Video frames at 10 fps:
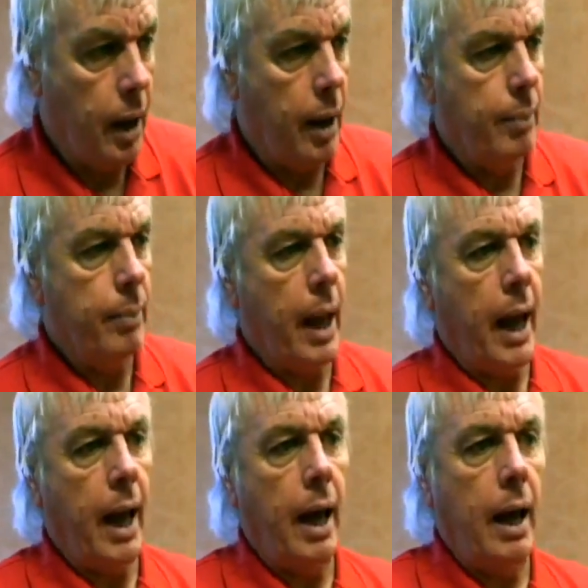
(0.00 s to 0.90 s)

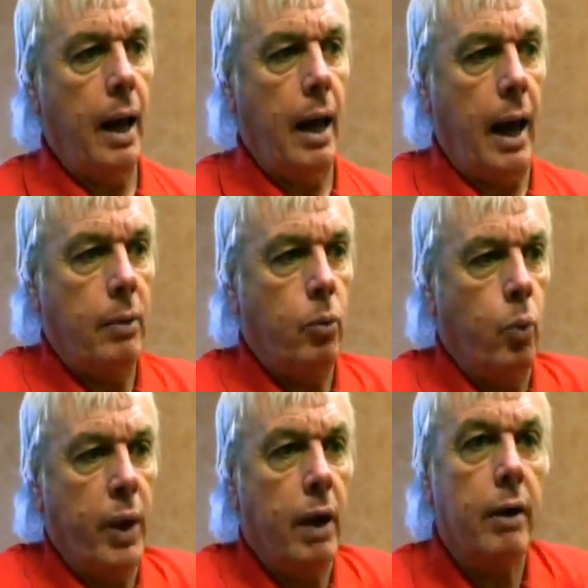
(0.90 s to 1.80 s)
And
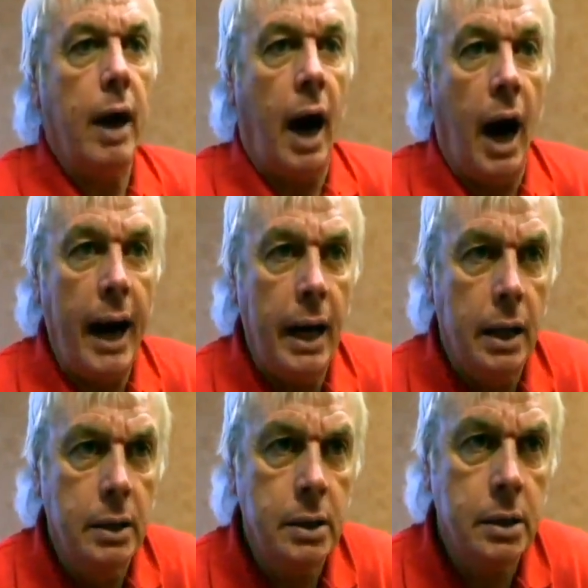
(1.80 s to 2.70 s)
we are an
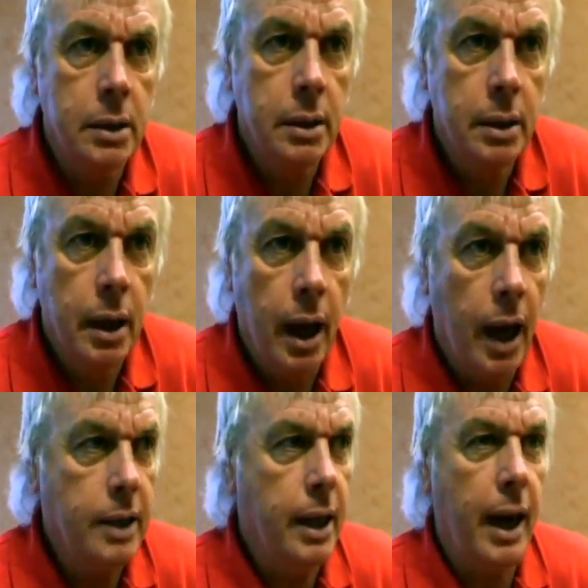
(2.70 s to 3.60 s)
island,
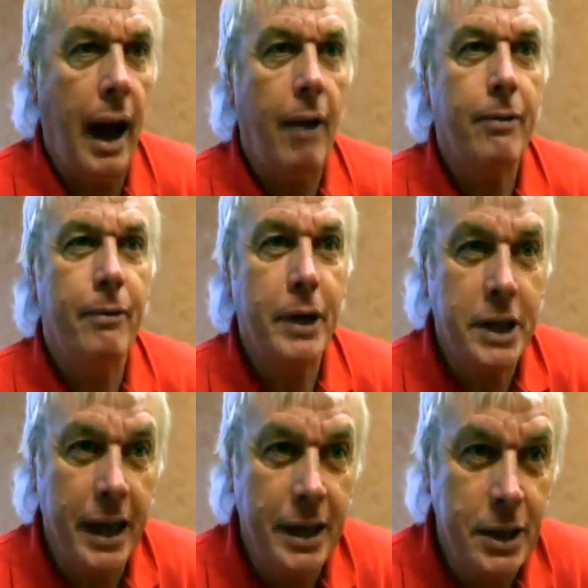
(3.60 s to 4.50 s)
and yet our
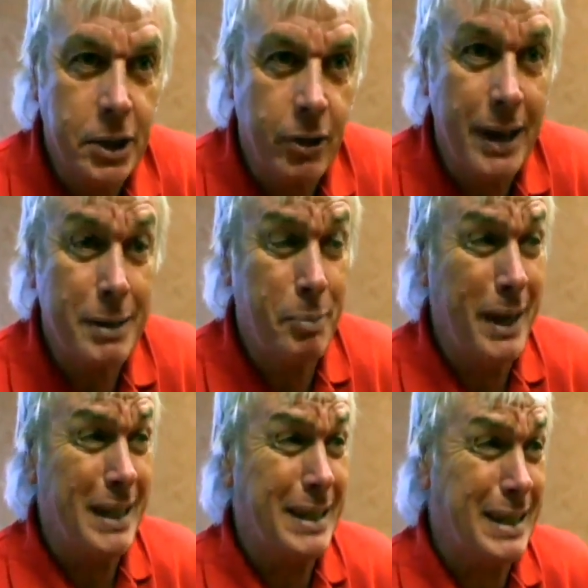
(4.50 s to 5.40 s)
fishing industry is
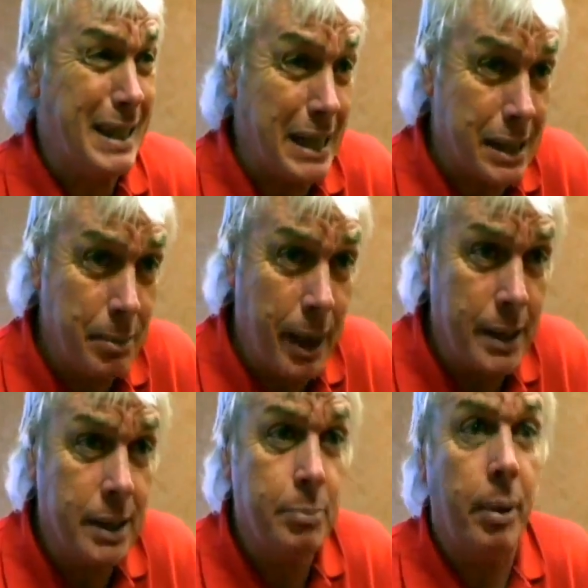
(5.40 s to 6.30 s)
being
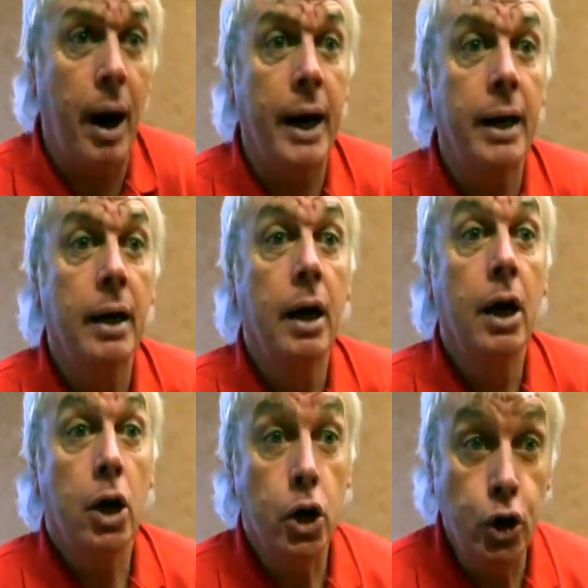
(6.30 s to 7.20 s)
decimated by
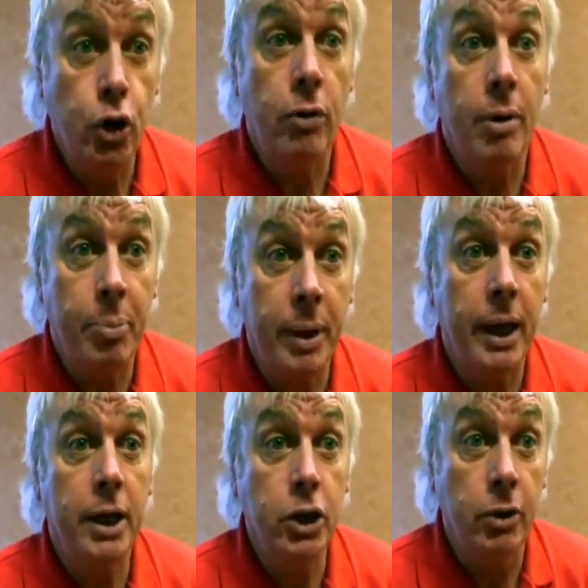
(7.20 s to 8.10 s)

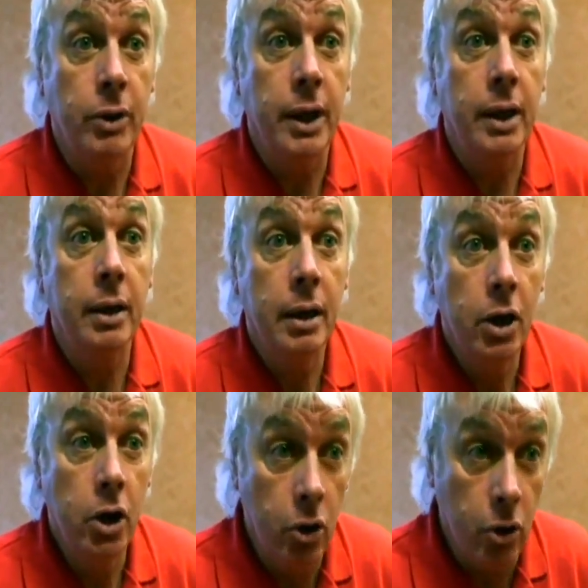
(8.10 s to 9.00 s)
European Union
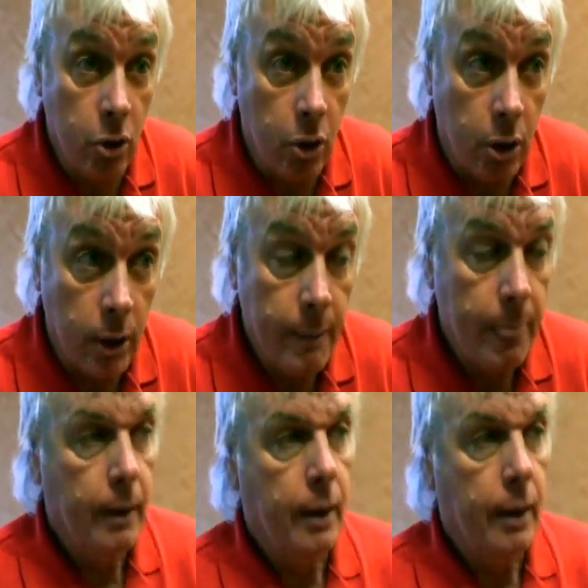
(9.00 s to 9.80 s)
law.